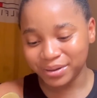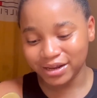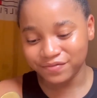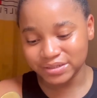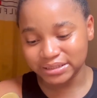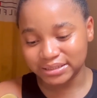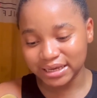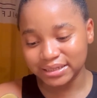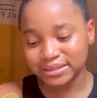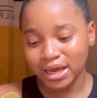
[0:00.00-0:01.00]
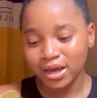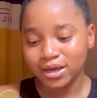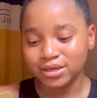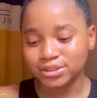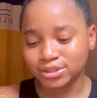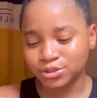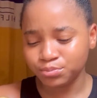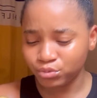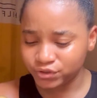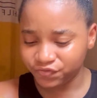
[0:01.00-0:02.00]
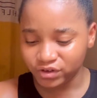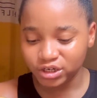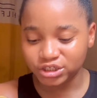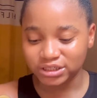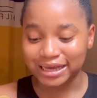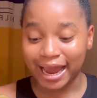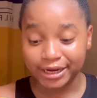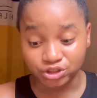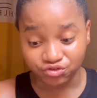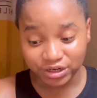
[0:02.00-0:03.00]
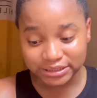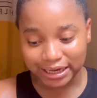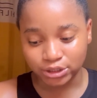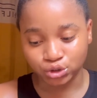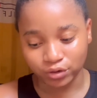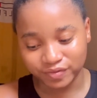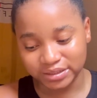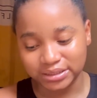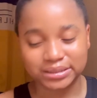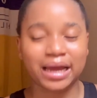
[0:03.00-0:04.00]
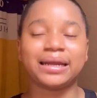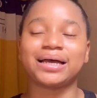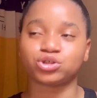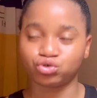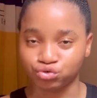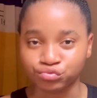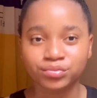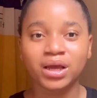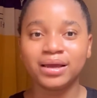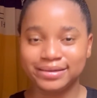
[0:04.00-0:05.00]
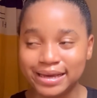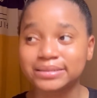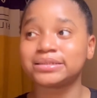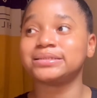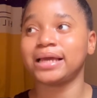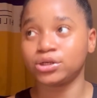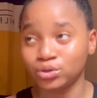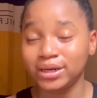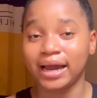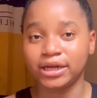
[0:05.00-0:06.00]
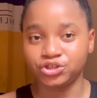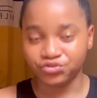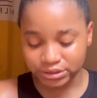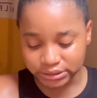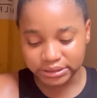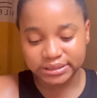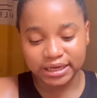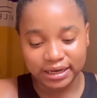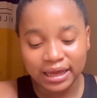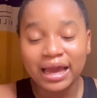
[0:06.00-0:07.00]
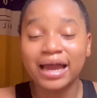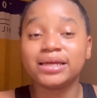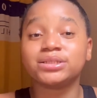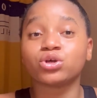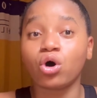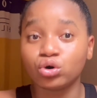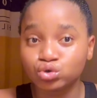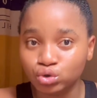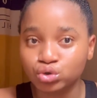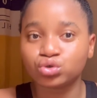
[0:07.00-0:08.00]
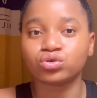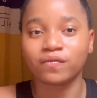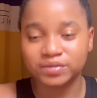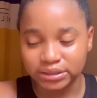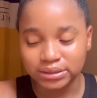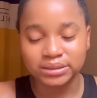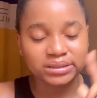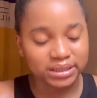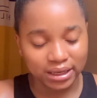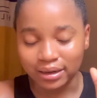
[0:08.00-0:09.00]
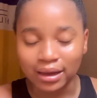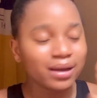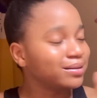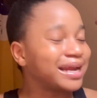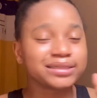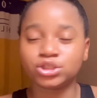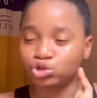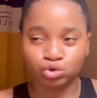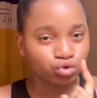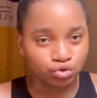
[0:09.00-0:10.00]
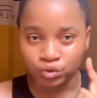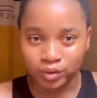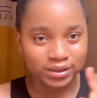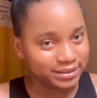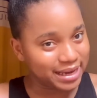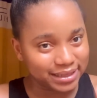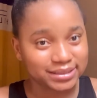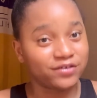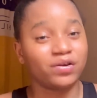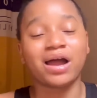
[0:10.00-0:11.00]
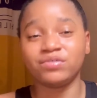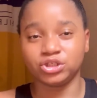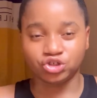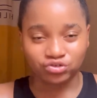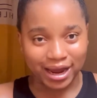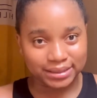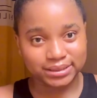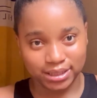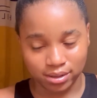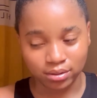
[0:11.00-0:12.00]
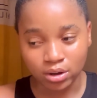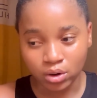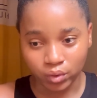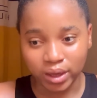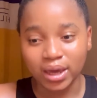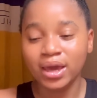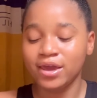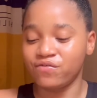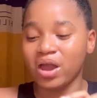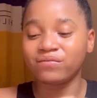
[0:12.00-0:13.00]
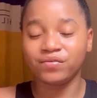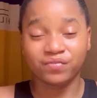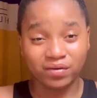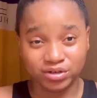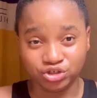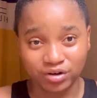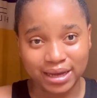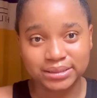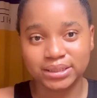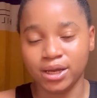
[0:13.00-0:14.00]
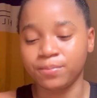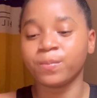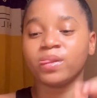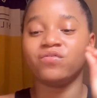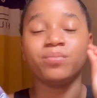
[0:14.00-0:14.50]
benefit, it says it's smooth finish, it hydrates and softens the skin, and that's true. Yes, it actually hydrates the skin and it also softens the skin. That is true. Yes, if you have a dry skin, okay, if you have a very dry skin, if